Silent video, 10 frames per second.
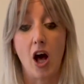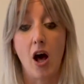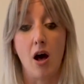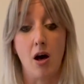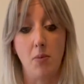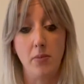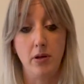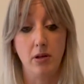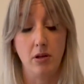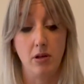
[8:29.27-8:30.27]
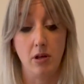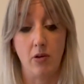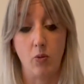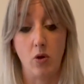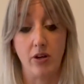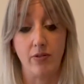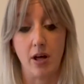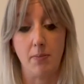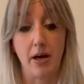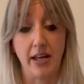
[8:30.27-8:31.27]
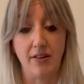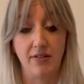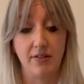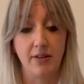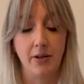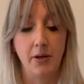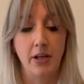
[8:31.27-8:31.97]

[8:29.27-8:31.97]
arm of one of our mice.